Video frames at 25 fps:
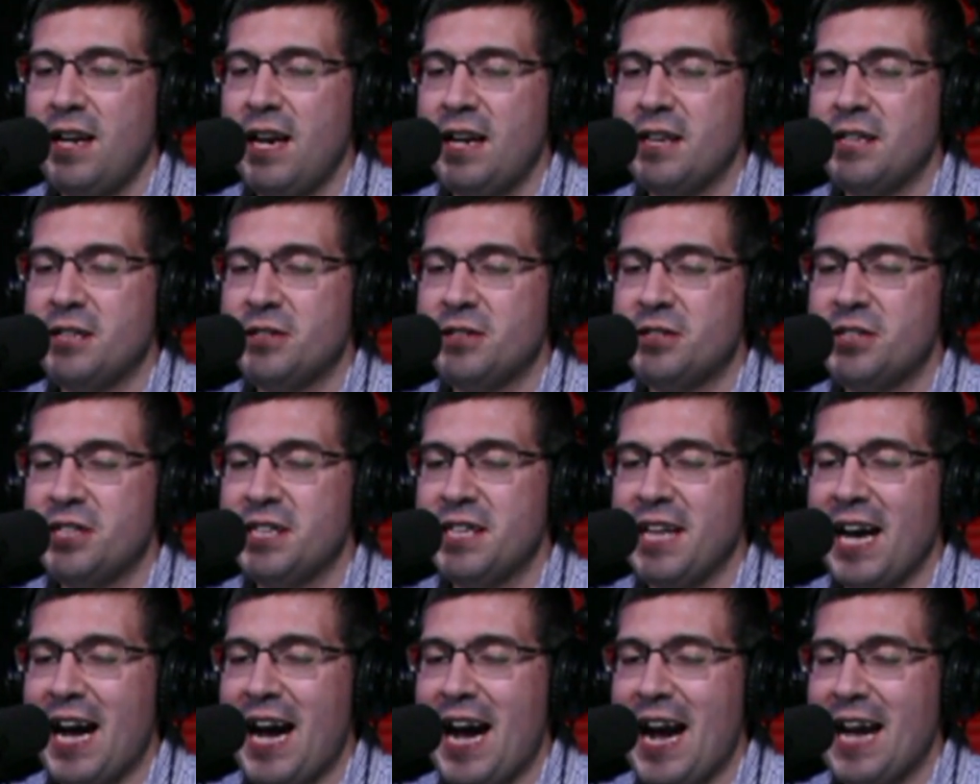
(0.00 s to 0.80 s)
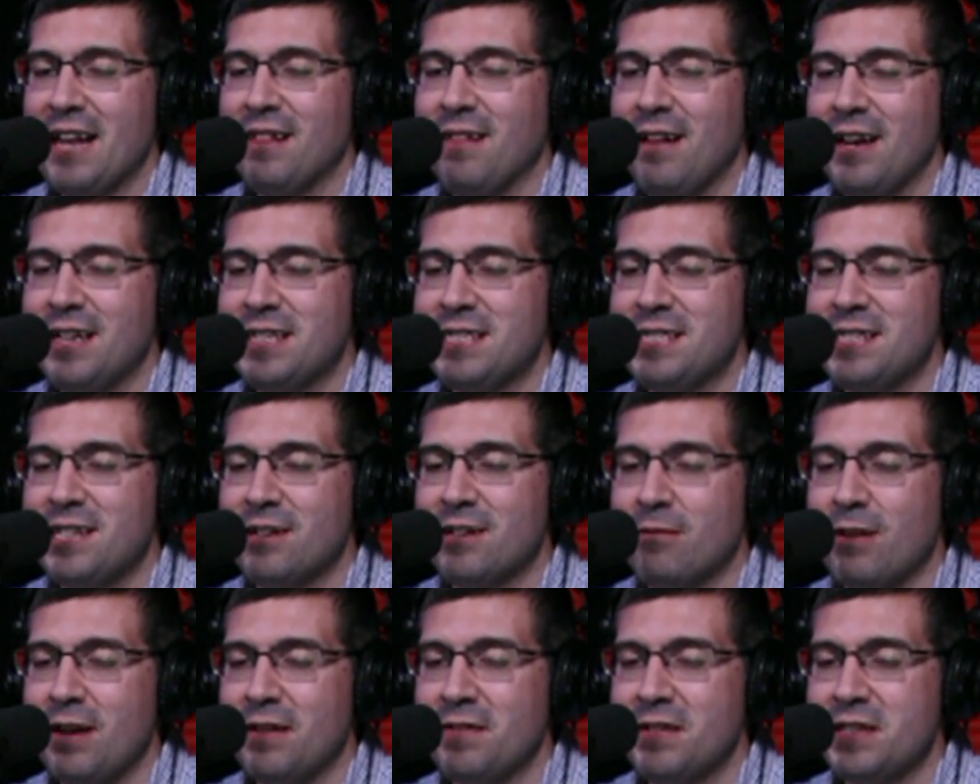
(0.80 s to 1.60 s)
Now, do you see the highlights
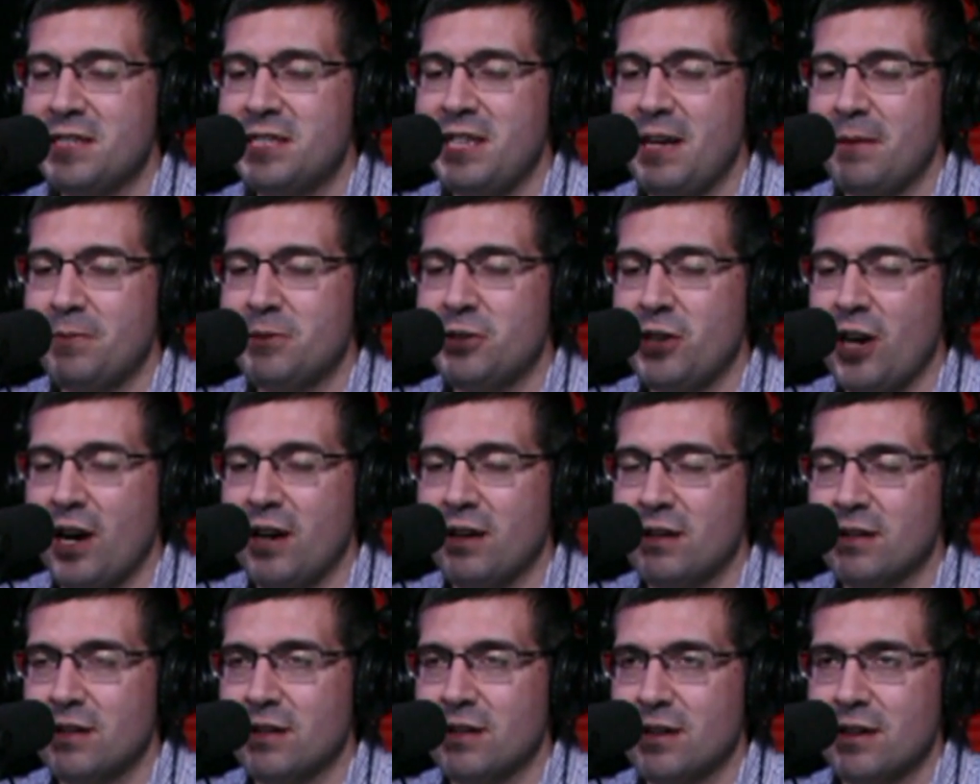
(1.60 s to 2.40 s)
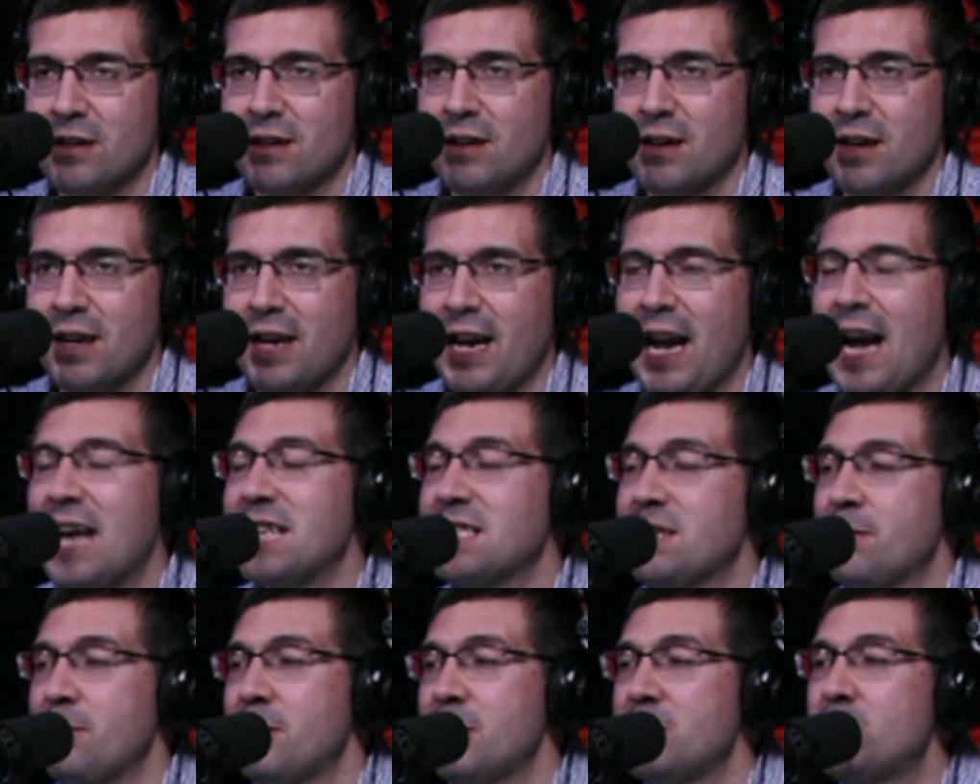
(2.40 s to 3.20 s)
that are on this depth chart? And
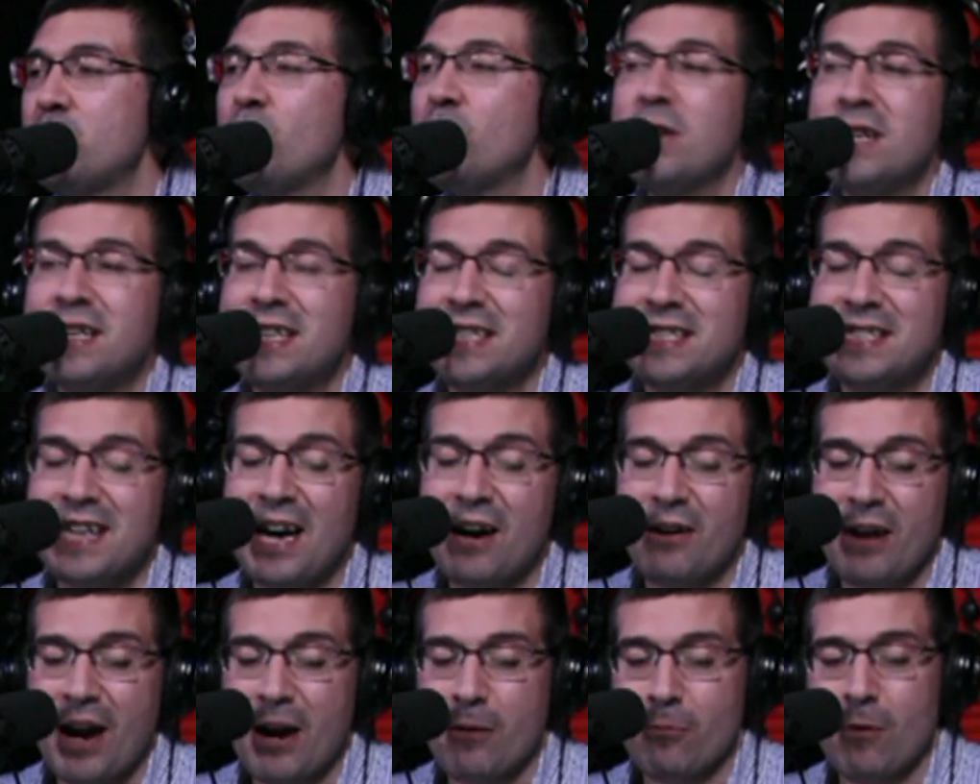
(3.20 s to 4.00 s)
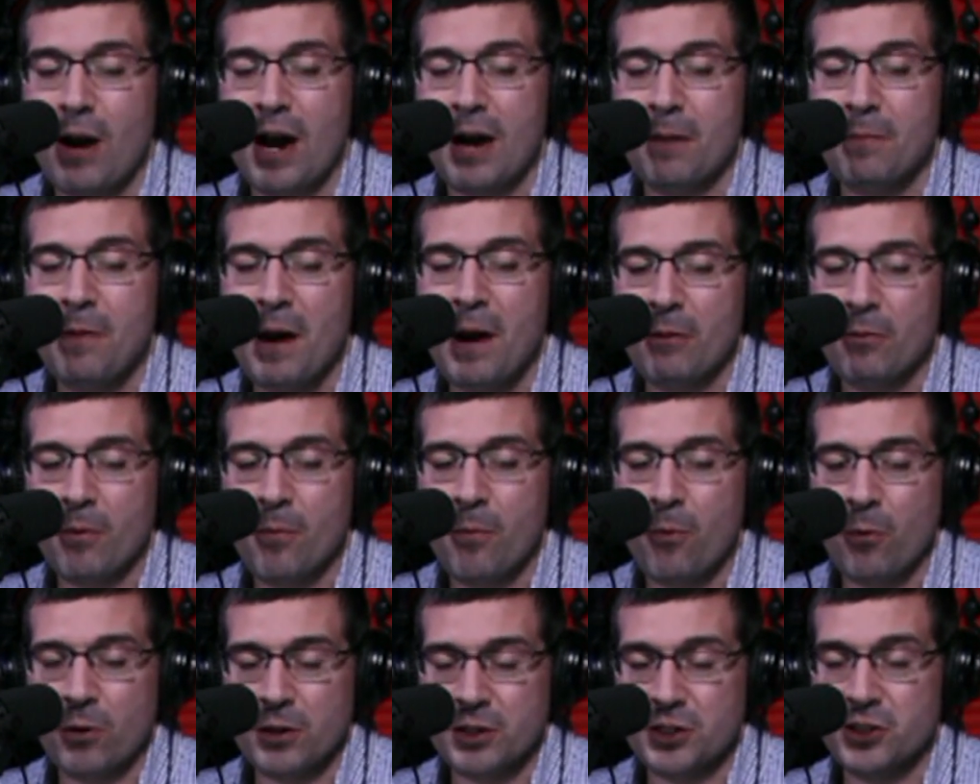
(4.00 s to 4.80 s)
guys, I'm going to tweet this out at Rockpile
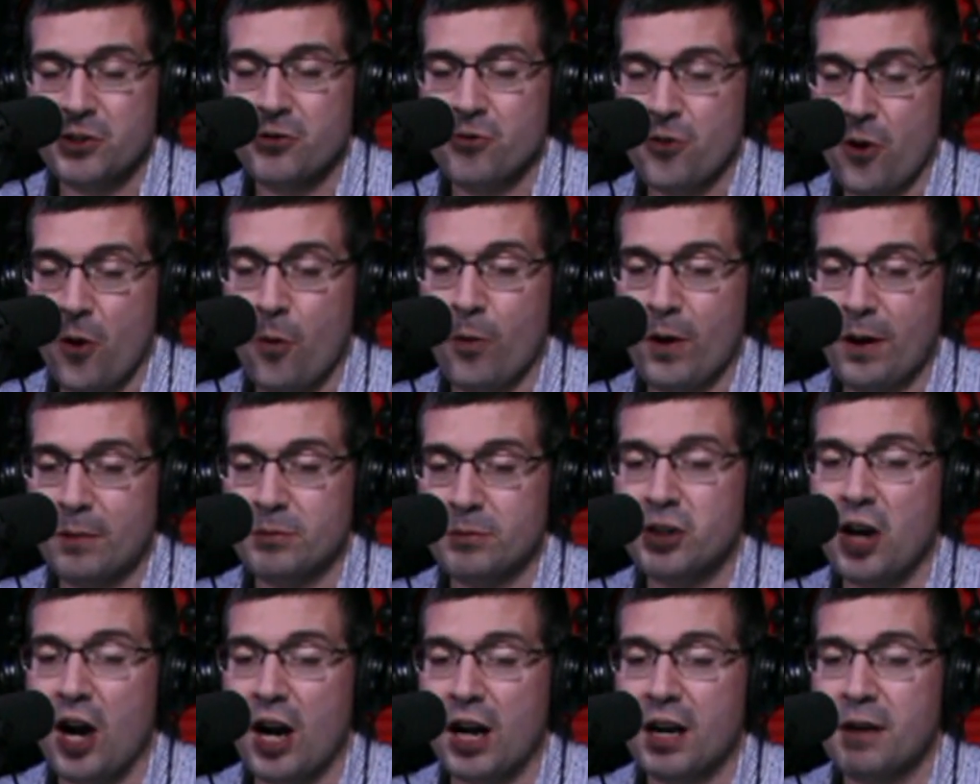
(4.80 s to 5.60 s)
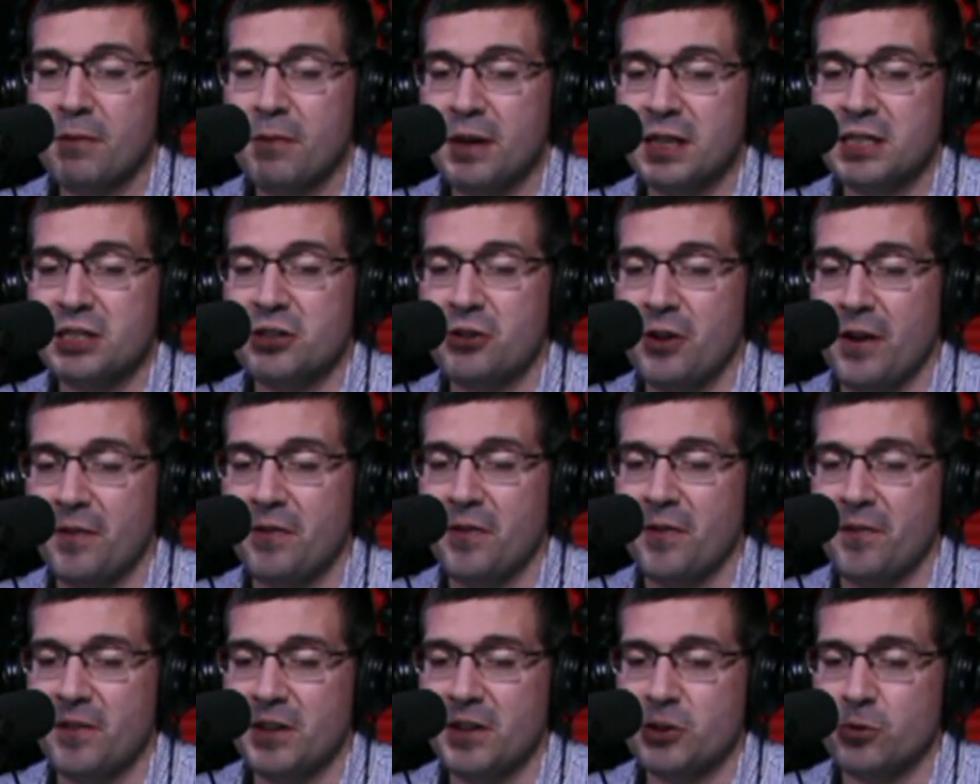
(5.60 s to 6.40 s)
Report so you know what I'm talking about, so you
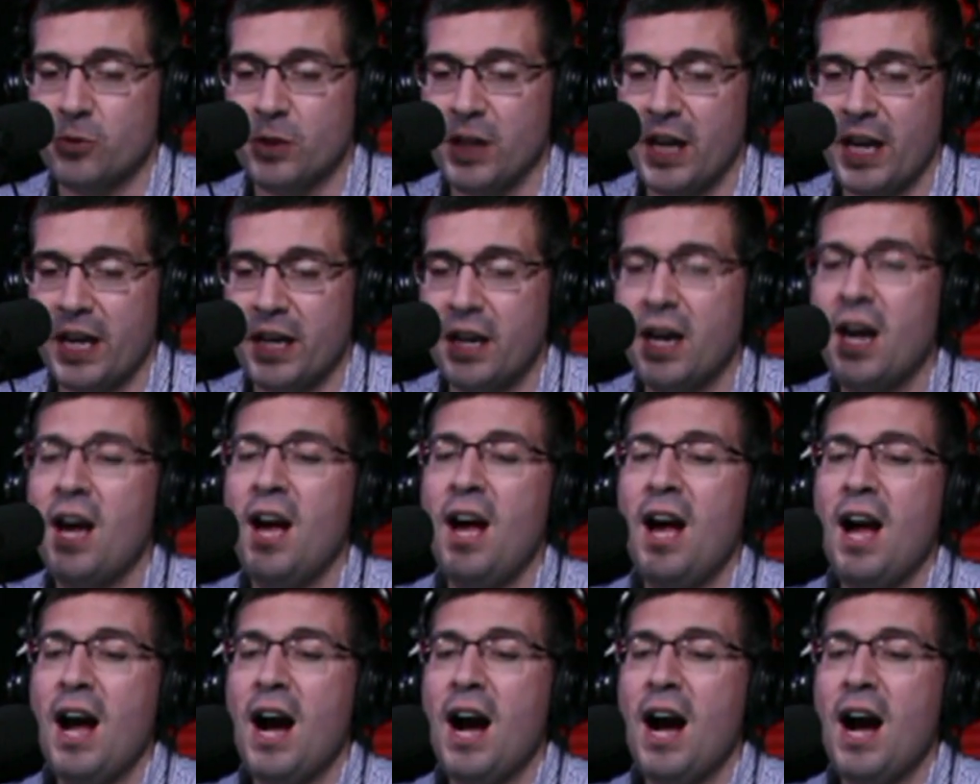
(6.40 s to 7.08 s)
have the visual aid.